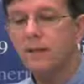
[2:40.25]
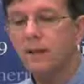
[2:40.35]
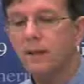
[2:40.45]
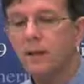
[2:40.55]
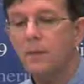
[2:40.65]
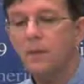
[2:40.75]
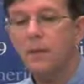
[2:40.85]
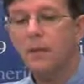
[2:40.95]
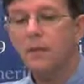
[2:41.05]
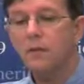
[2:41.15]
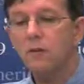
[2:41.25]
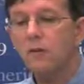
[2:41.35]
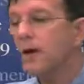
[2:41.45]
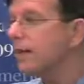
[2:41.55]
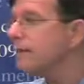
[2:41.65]
clearly a predictor of
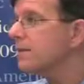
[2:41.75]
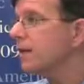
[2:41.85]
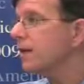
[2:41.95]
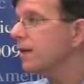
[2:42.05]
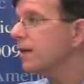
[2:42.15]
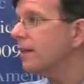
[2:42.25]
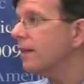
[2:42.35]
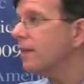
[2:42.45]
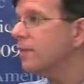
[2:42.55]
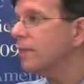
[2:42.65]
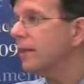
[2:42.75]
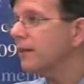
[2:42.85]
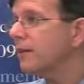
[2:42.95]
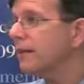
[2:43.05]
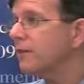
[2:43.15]
chronic smoking in the offspring
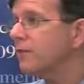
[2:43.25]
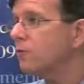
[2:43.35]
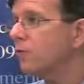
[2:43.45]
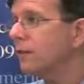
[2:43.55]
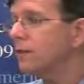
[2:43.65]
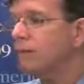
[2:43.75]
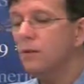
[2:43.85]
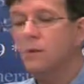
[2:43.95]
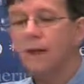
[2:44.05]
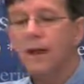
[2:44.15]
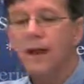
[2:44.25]
at the age of 22.